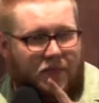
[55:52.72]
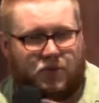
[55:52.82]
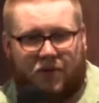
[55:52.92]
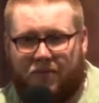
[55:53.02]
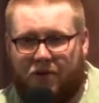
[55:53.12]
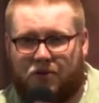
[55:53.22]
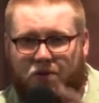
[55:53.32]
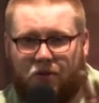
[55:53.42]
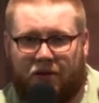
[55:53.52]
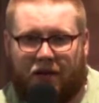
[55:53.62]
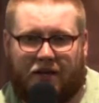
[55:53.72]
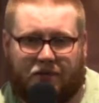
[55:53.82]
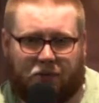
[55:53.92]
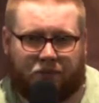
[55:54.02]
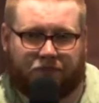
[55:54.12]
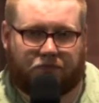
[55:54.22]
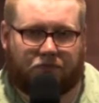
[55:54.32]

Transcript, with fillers: between the middle school and the high school,